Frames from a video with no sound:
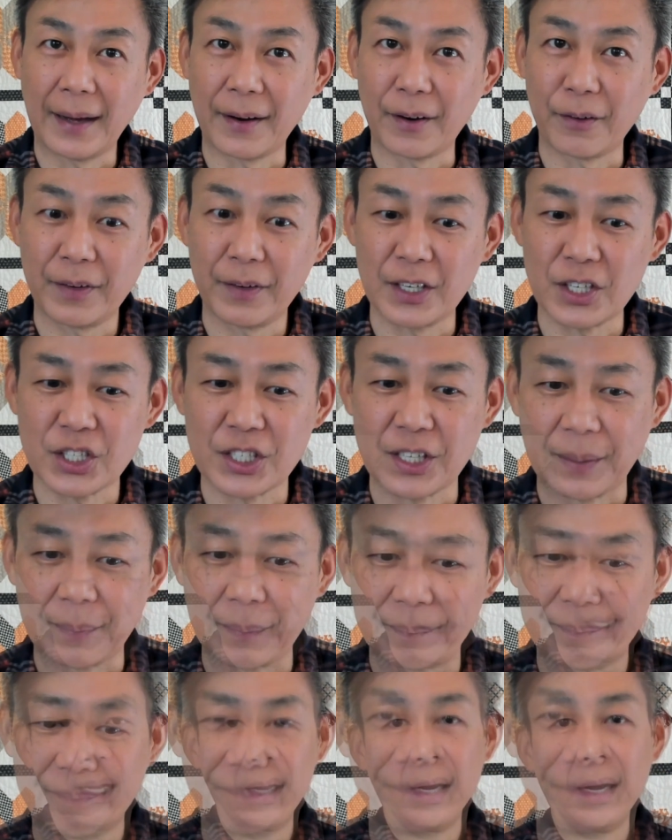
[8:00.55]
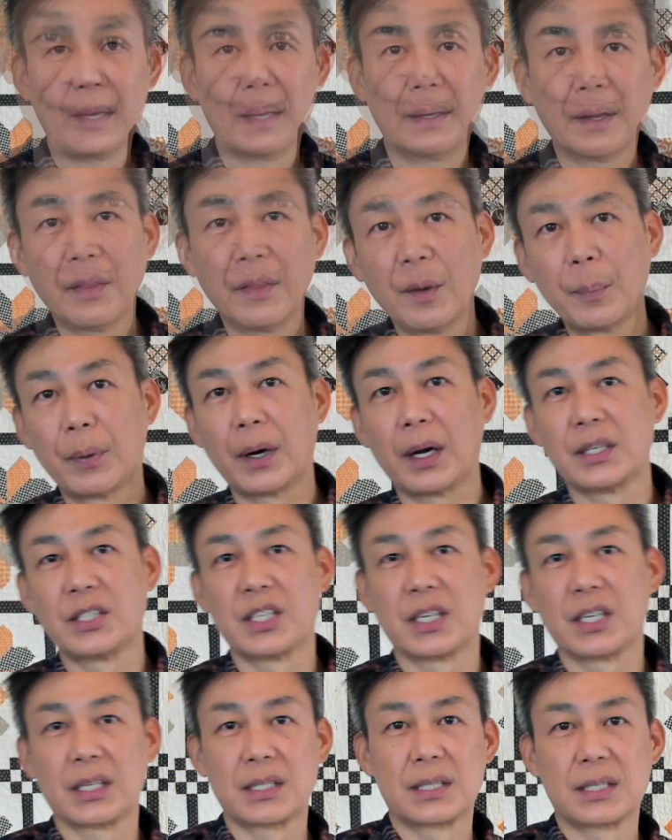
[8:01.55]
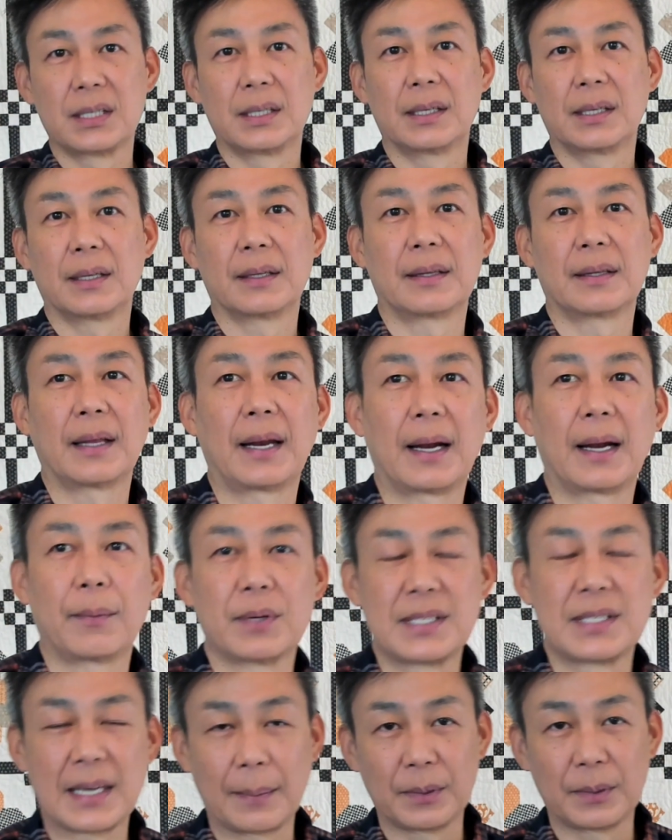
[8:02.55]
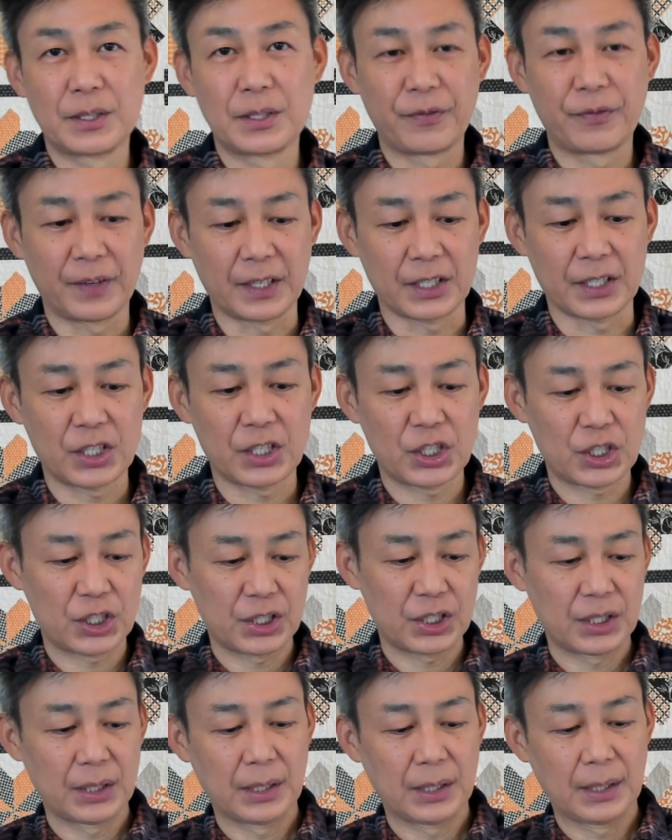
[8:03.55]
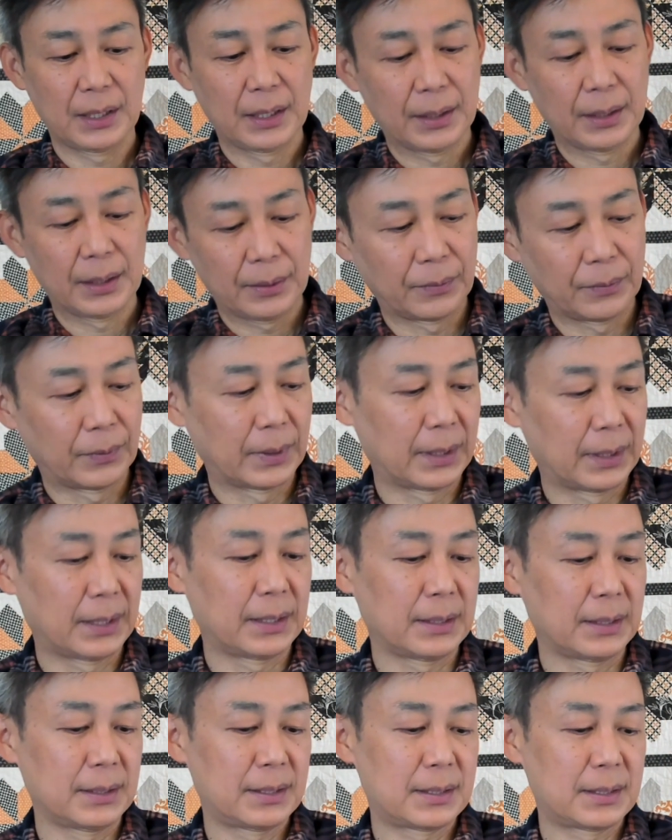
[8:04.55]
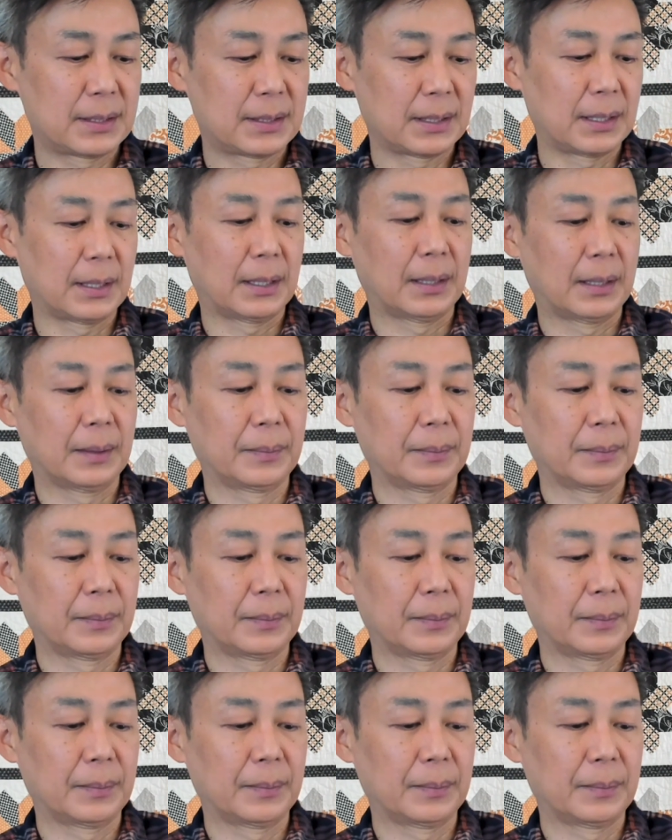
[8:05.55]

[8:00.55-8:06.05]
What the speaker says: how to finish them. Another project that I was able to finish was